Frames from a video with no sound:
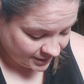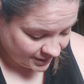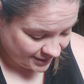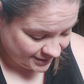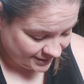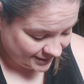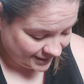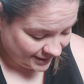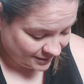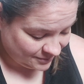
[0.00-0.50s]

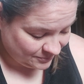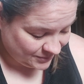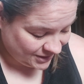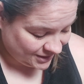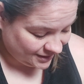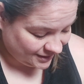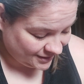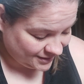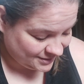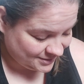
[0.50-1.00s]
And again,
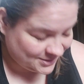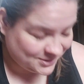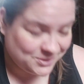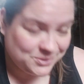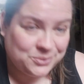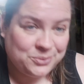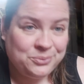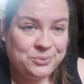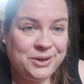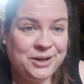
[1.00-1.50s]
because
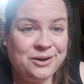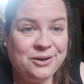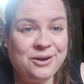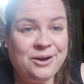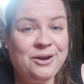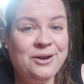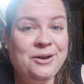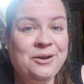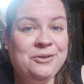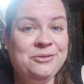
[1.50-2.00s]
we are
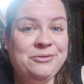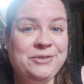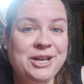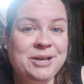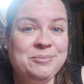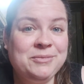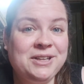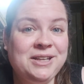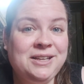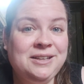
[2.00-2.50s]
all
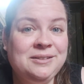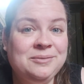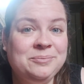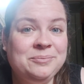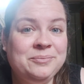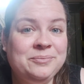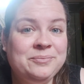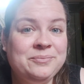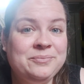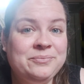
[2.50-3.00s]
family
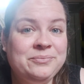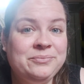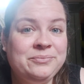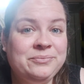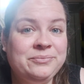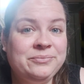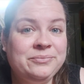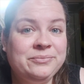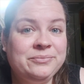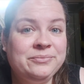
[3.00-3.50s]

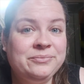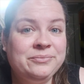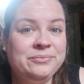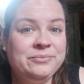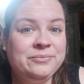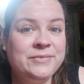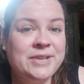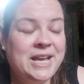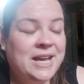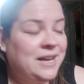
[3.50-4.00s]

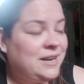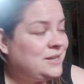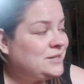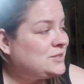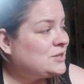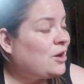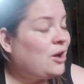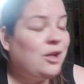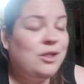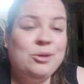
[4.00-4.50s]
and
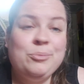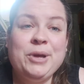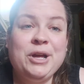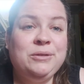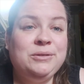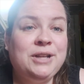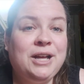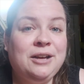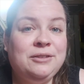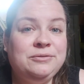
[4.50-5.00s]
it's all
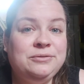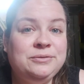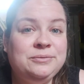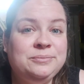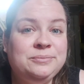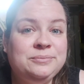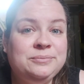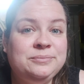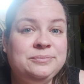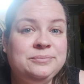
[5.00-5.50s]
about love.
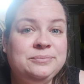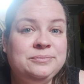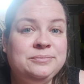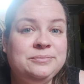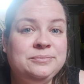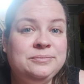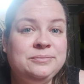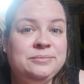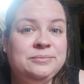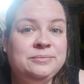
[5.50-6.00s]

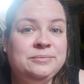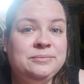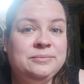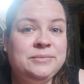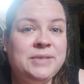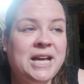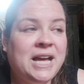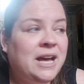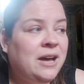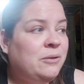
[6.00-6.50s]

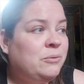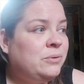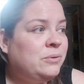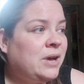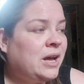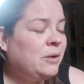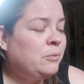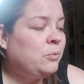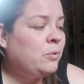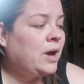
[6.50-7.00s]
How,
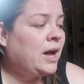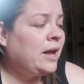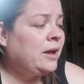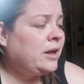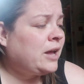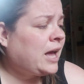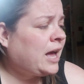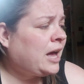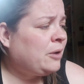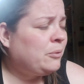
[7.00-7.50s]

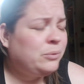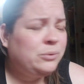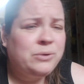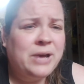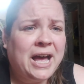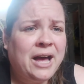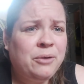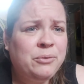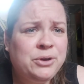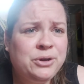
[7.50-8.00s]
why, how,
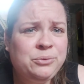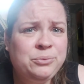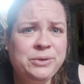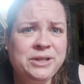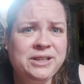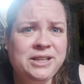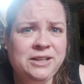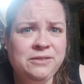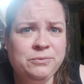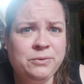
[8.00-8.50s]
how could
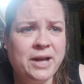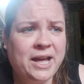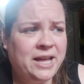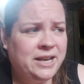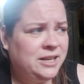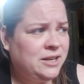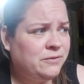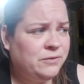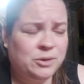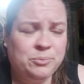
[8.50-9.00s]
we leave
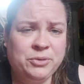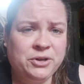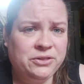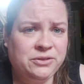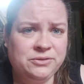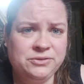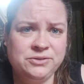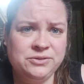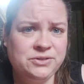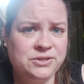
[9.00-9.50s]
any of our
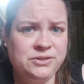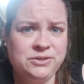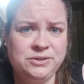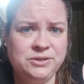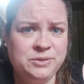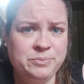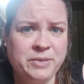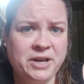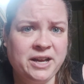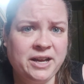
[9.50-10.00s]
brothers or
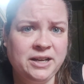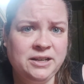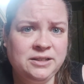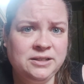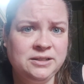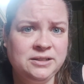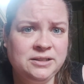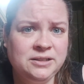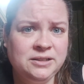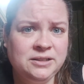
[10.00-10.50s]
sisters behind?